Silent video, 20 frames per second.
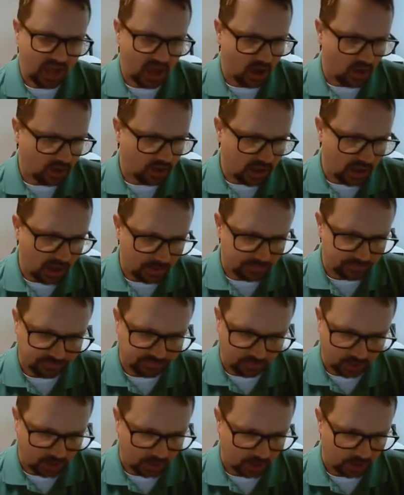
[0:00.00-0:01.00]
all come
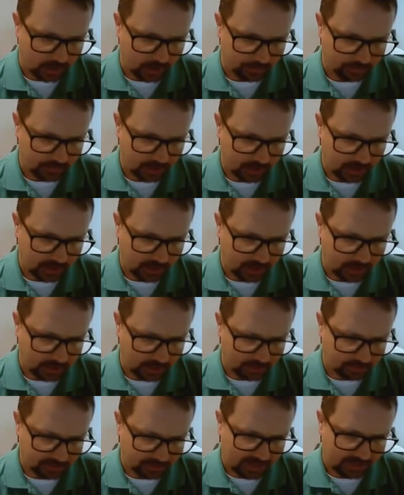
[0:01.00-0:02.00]
from
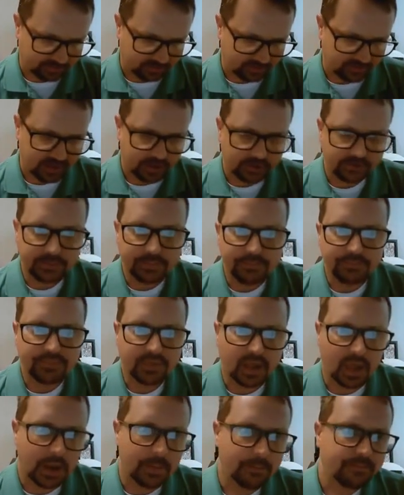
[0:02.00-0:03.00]
plasma cells.
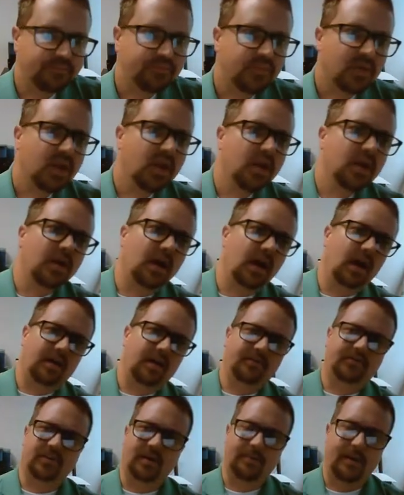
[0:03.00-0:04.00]
Okay.
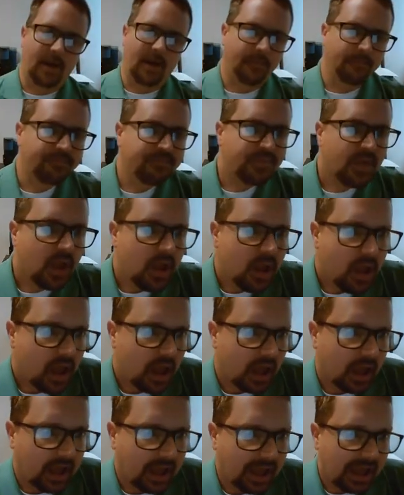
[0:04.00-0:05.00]
Somehow.
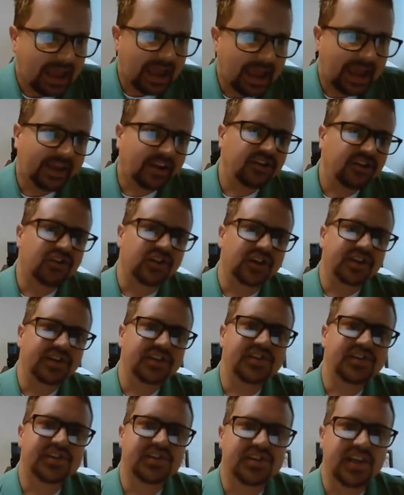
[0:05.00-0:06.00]

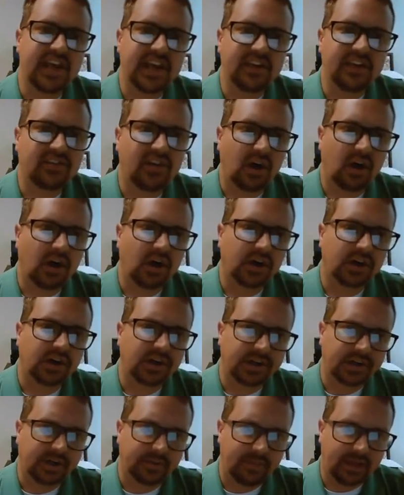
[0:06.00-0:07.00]
Antigens, these are
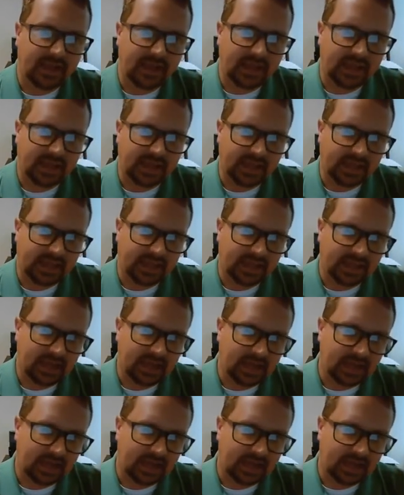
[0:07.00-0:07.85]
going to be